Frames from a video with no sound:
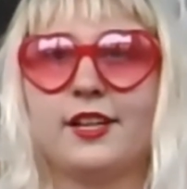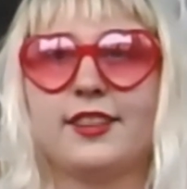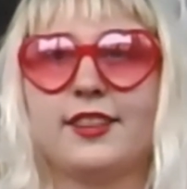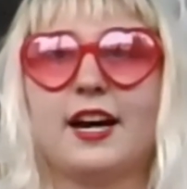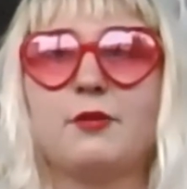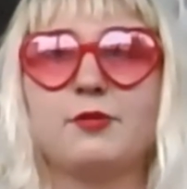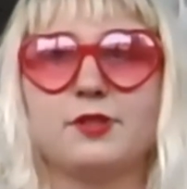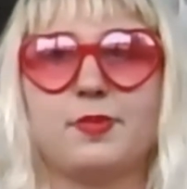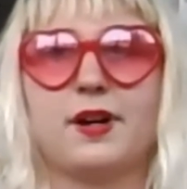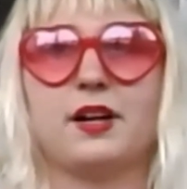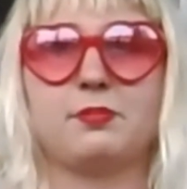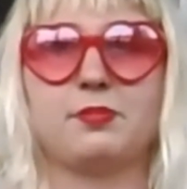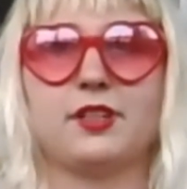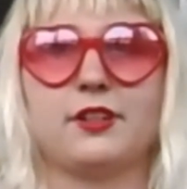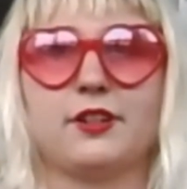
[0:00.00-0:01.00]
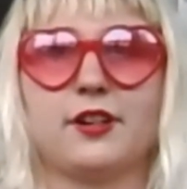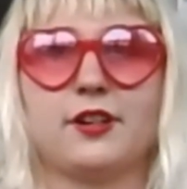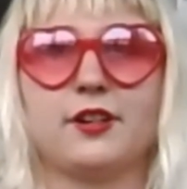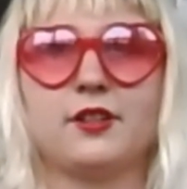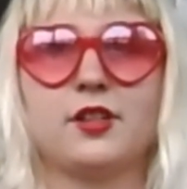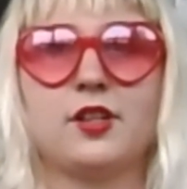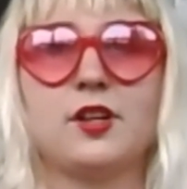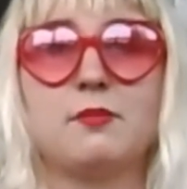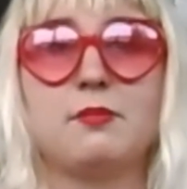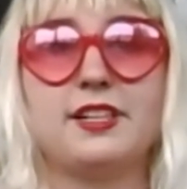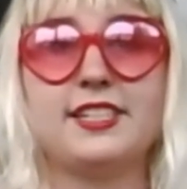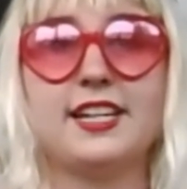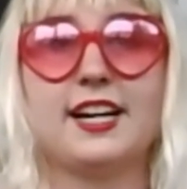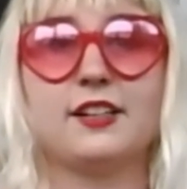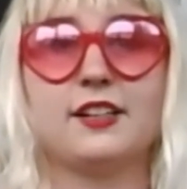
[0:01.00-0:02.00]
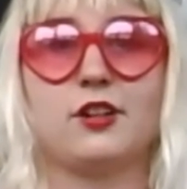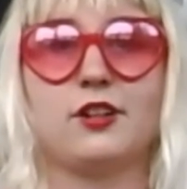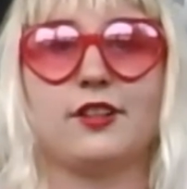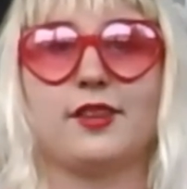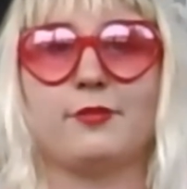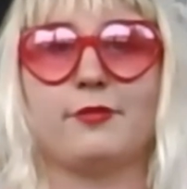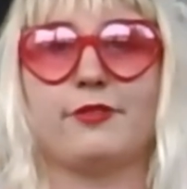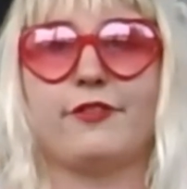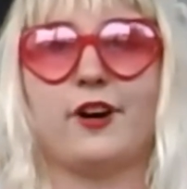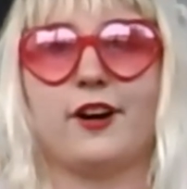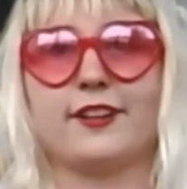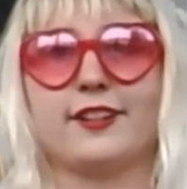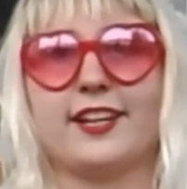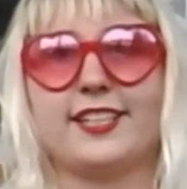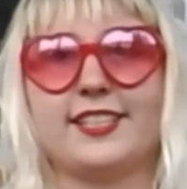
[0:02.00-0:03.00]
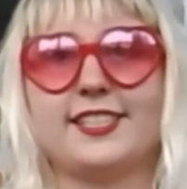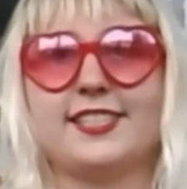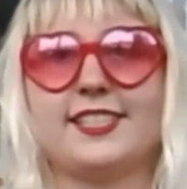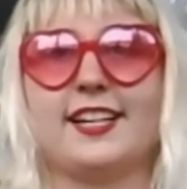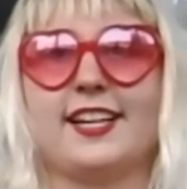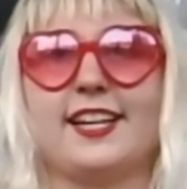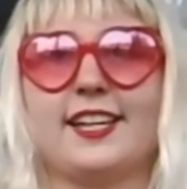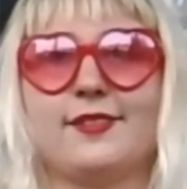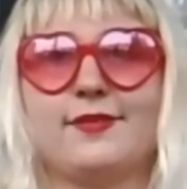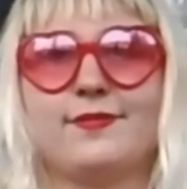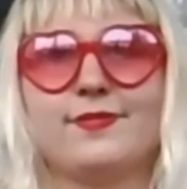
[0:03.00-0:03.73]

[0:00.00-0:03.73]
That was popular. My dad called them Fog Light City.